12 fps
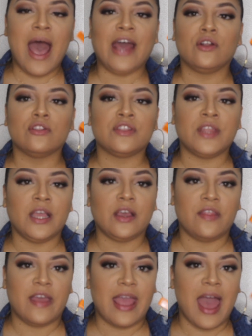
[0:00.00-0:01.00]
I don't
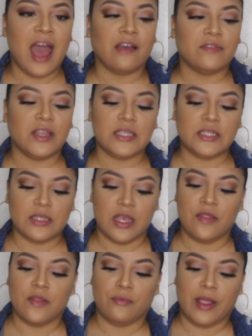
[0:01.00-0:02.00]
think they have this
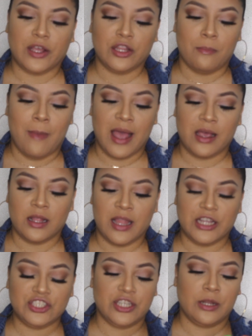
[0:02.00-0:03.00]
in the regular MAC
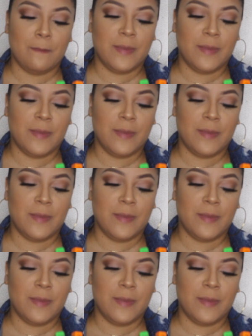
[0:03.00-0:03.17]
collection,